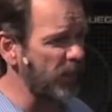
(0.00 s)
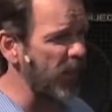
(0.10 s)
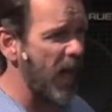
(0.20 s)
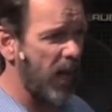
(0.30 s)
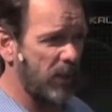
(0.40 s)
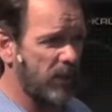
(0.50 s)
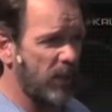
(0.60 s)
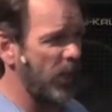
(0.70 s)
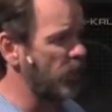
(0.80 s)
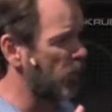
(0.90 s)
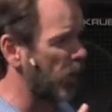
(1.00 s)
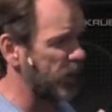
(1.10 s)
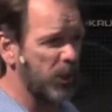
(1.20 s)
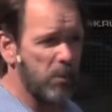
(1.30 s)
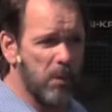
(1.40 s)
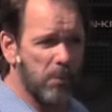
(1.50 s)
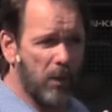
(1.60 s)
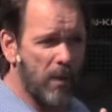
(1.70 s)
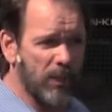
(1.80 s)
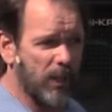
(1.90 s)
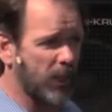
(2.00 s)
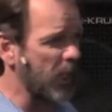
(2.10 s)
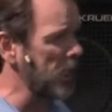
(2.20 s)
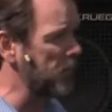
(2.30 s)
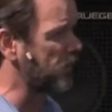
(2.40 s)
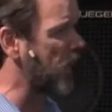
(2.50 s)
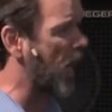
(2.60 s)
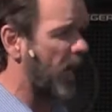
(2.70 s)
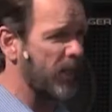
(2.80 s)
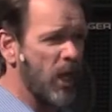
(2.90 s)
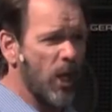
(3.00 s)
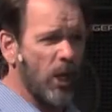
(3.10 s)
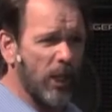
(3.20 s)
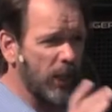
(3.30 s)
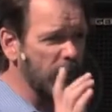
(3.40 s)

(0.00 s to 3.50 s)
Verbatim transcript: of that, and you're going to see people come into the kingdom of God. You,